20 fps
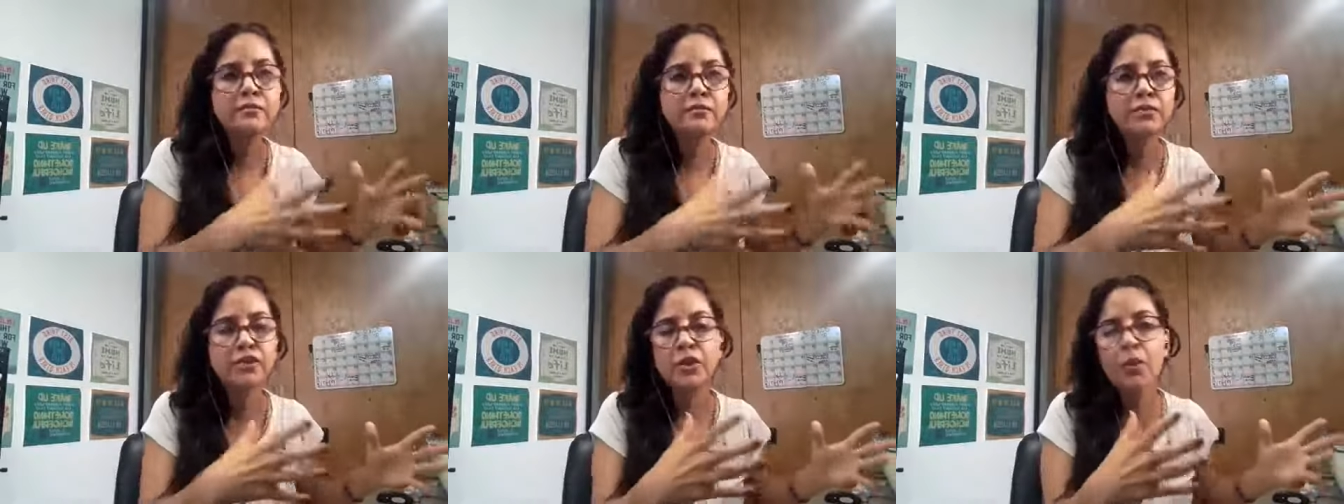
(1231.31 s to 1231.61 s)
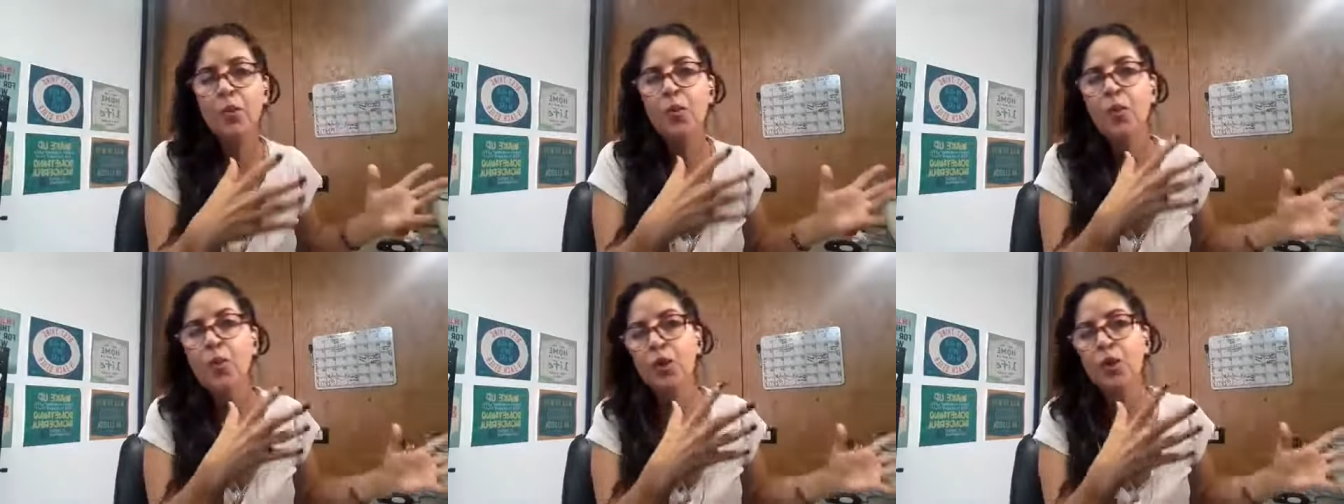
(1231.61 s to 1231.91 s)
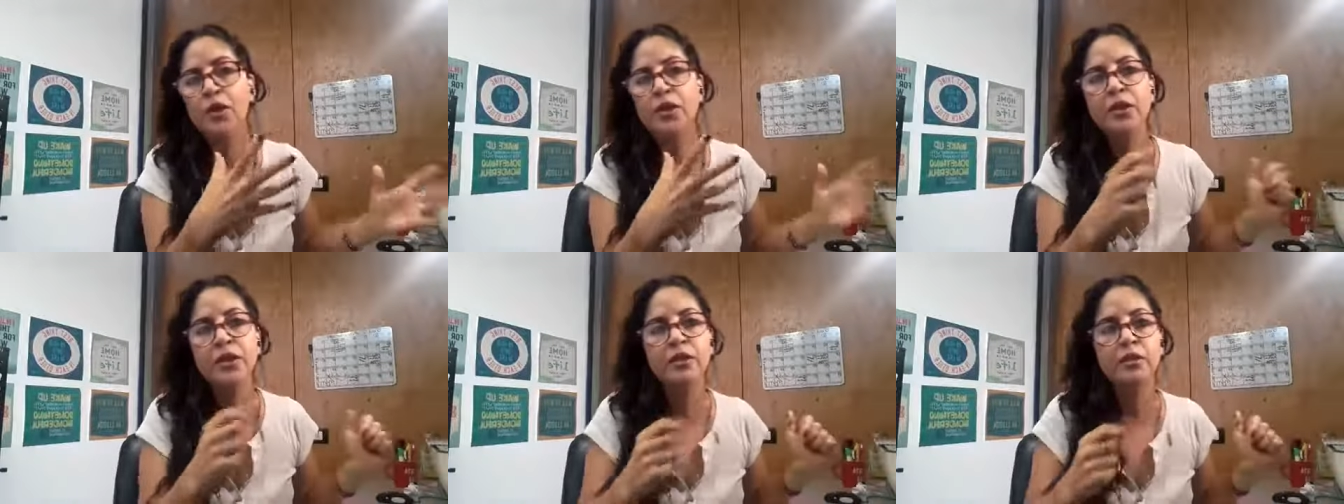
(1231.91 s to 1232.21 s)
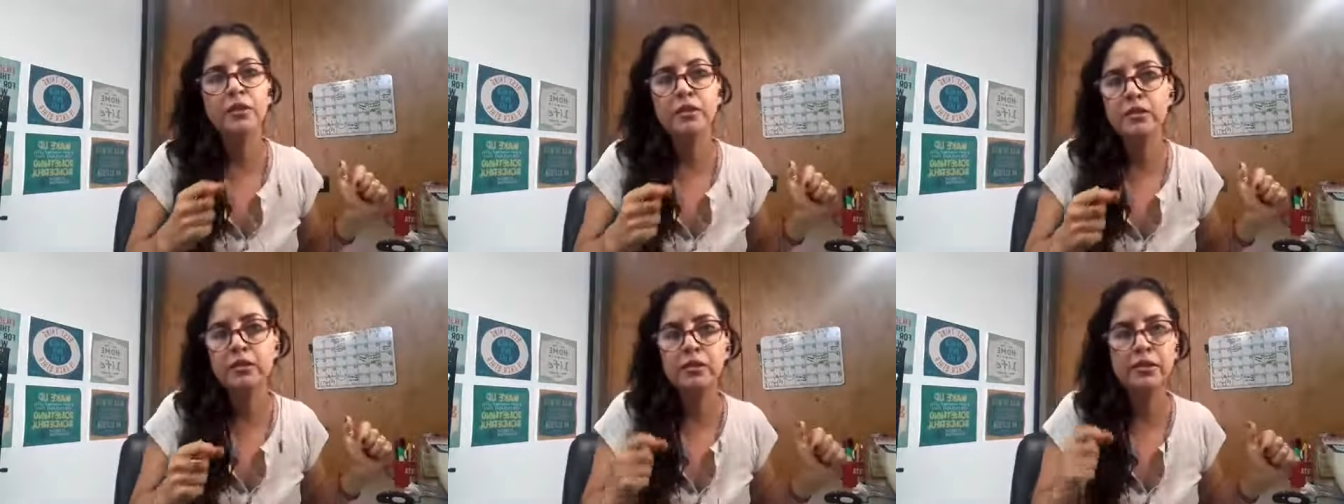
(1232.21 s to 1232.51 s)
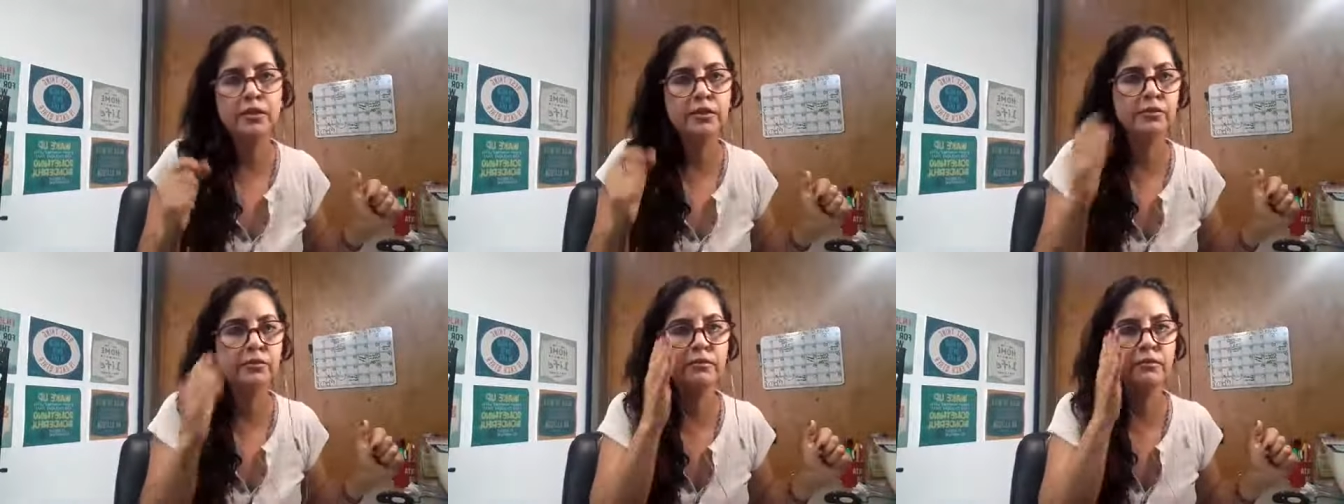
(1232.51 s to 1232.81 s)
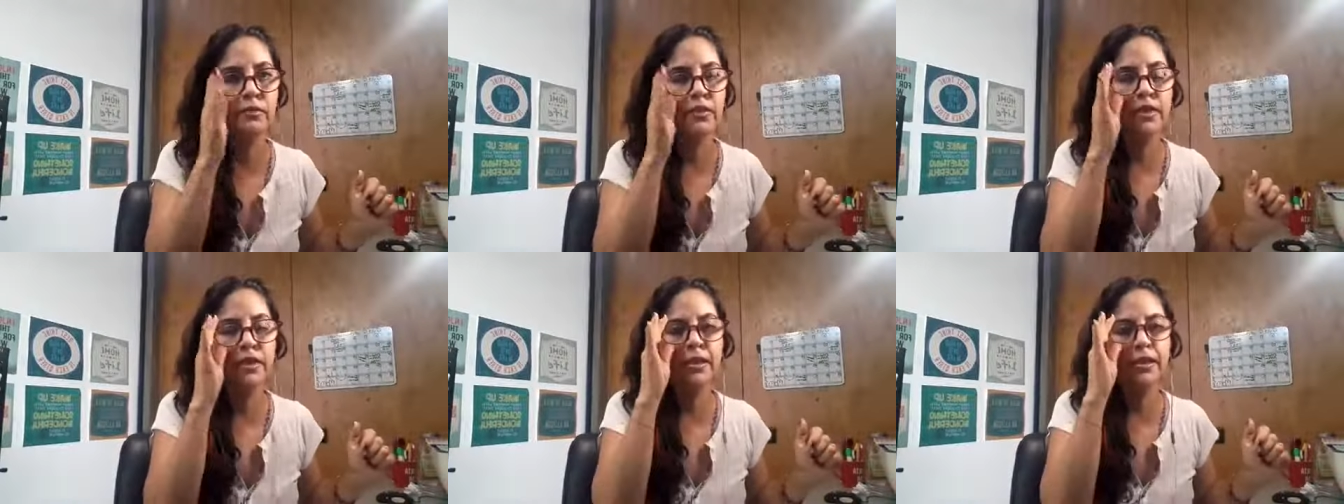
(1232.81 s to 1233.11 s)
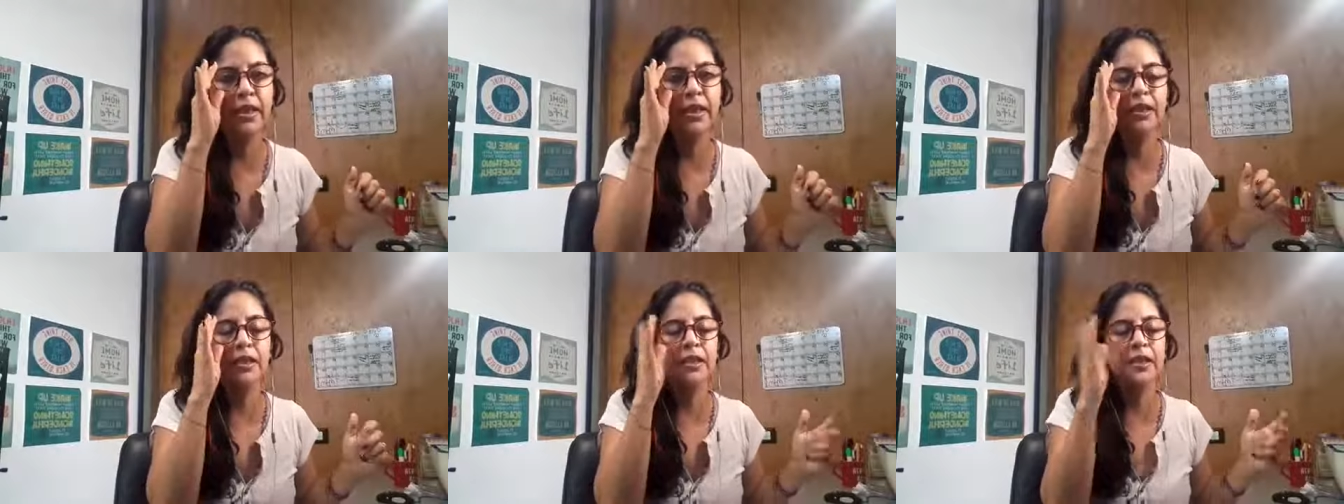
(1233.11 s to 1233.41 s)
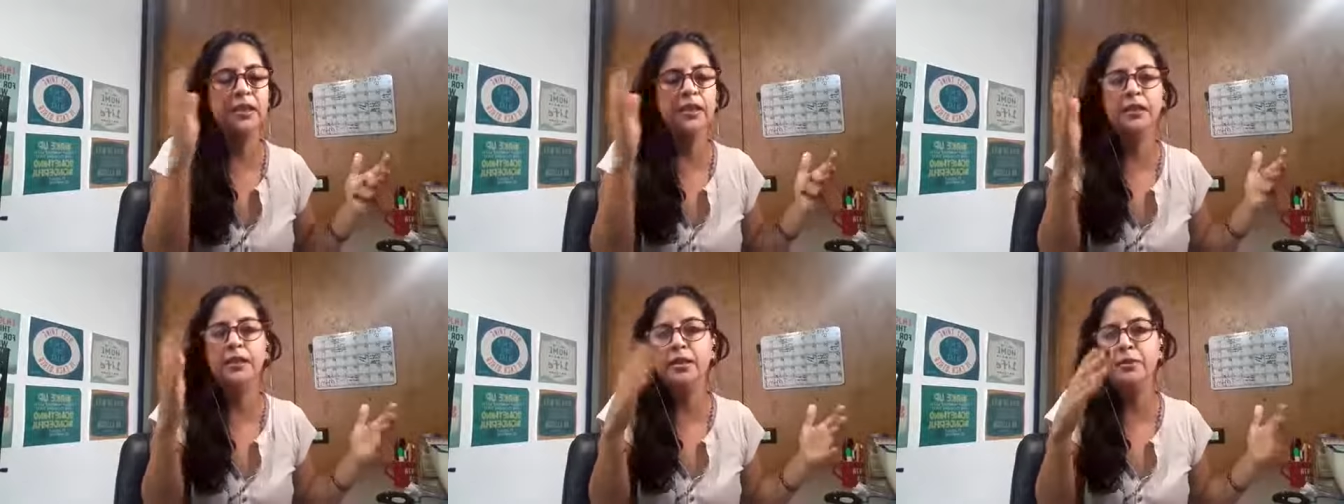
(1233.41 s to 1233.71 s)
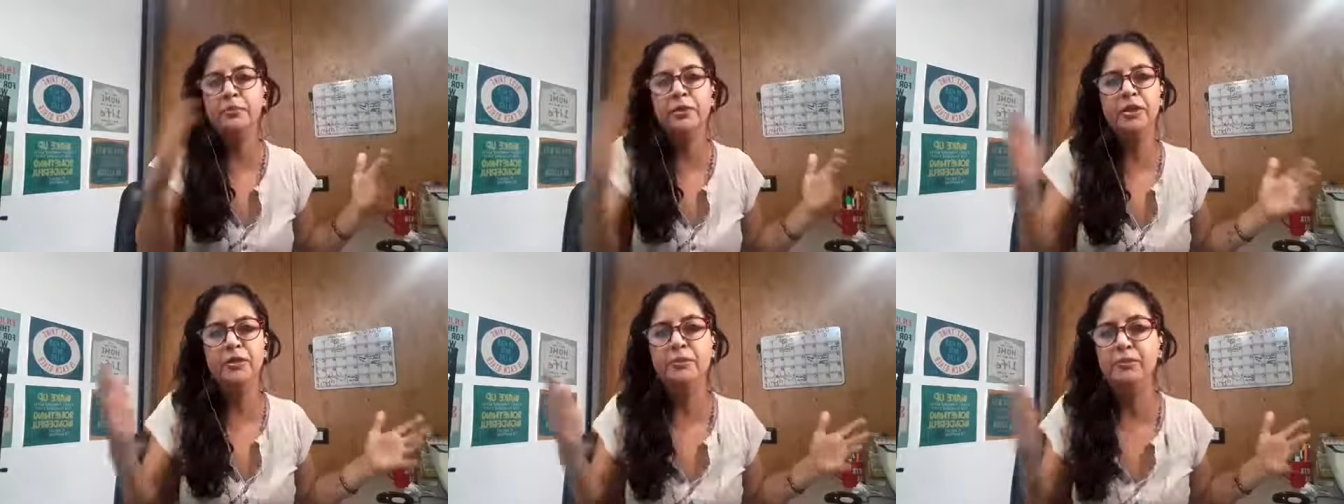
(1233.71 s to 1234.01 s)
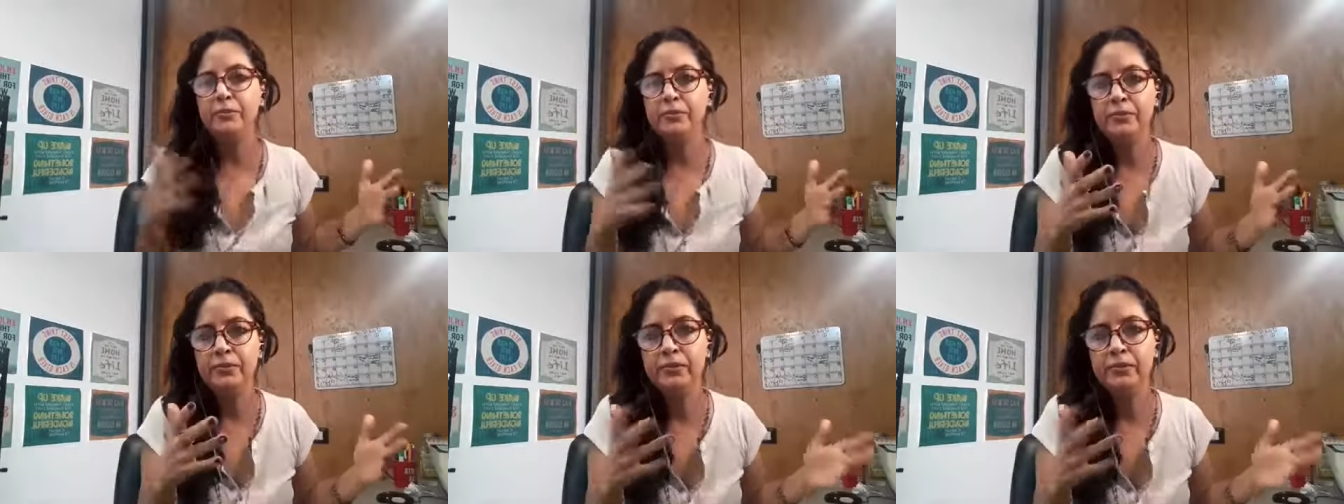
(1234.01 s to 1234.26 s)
some work or designing an email